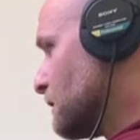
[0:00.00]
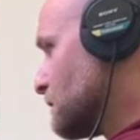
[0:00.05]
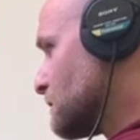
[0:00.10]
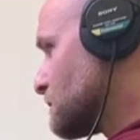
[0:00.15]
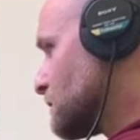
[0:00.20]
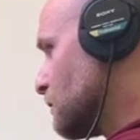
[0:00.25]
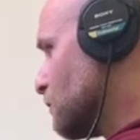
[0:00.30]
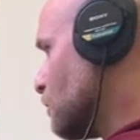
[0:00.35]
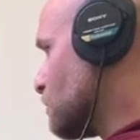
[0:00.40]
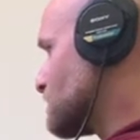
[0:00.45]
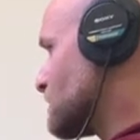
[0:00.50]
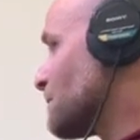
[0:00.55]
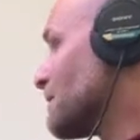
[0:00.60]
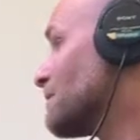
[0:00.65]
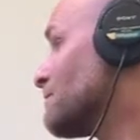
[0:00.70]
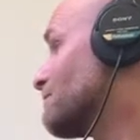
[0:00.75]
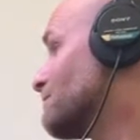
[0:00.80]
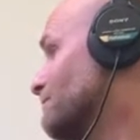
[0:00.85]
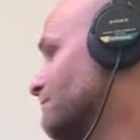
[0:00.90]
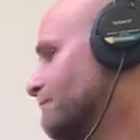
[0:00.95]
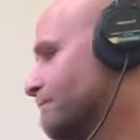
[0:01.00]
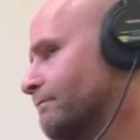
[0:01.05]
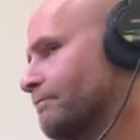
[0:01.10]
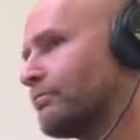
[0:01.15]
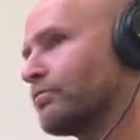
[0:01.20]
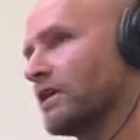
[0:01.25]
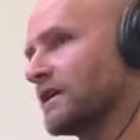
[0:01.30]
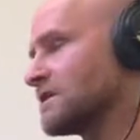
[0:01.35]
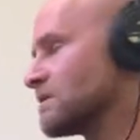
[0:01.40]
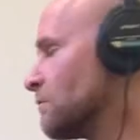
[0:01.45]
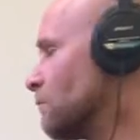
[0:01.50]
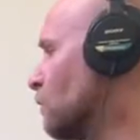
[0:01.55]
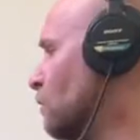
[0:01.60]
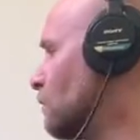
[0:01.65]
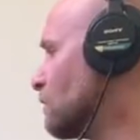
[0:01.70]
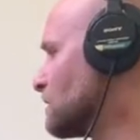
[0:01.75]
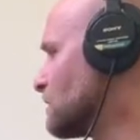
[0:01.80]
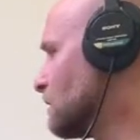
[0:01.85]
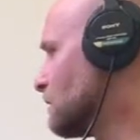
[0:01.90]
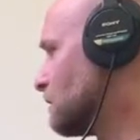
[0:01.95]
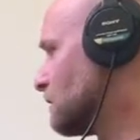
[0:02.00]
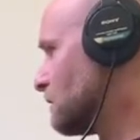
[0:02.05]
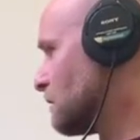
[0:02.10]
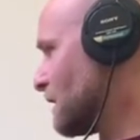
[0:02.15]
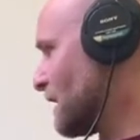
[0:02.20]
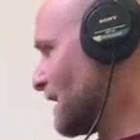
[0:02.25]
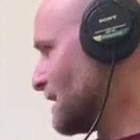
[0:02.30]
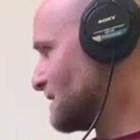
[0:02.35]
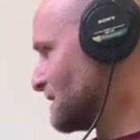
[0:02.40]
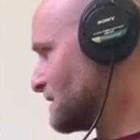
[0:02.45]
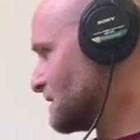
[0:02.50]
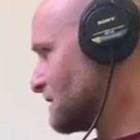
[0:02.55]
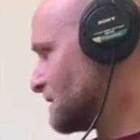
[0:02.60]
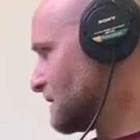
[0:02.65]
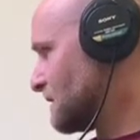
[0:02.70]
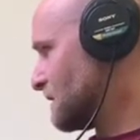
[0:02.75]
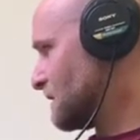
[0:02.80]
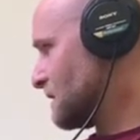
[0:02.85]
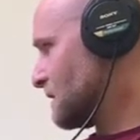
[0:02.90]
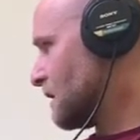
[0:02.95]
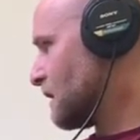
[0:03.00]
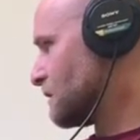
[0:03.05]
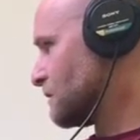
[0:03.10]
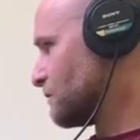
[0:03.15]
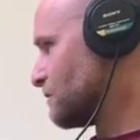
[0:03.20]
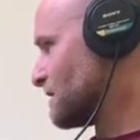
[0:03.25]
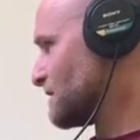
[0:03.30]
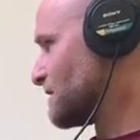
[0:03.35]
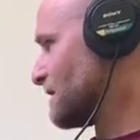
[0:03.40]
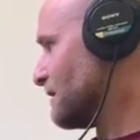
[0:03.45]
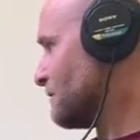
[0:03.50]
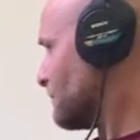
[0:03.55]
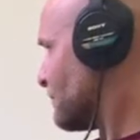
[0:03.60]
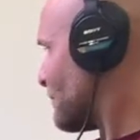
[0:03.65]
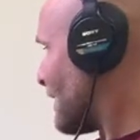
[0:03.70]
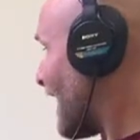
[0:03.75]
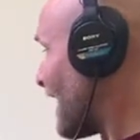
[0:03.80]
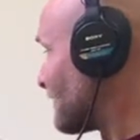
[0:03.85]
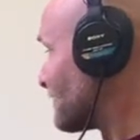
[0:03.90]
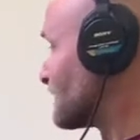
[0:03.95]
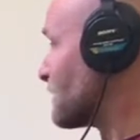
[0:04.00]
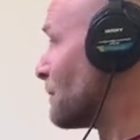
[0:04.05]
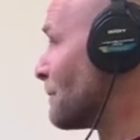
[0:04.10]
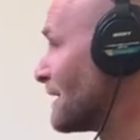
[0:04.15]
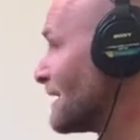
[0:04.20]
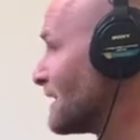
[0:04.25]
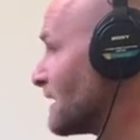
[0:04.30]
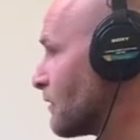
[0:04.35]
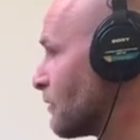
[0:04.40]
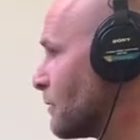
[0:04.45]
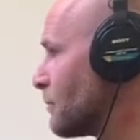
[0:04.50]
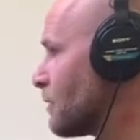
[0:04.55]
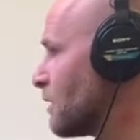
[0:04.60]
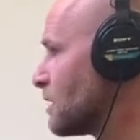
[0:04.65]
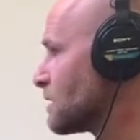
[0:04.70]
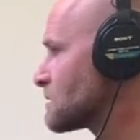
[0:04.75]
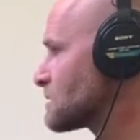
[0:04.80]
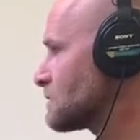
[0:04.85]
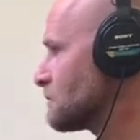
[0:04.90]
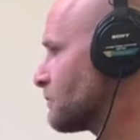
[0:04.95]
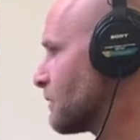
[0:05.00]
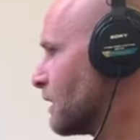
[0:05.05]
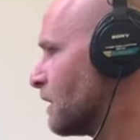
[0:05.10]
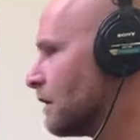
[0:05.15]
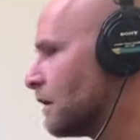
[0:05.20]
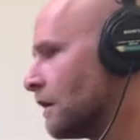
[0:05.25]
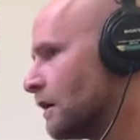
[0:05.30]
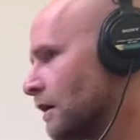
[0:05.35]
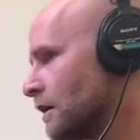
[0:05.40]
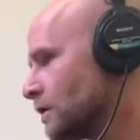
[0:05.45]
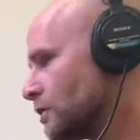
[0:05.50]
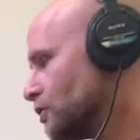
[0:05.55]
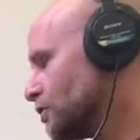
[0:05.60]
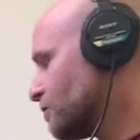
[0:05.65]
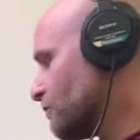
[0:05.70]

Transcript: So not to be bricks and mortar as 100% have to be there in person, but you can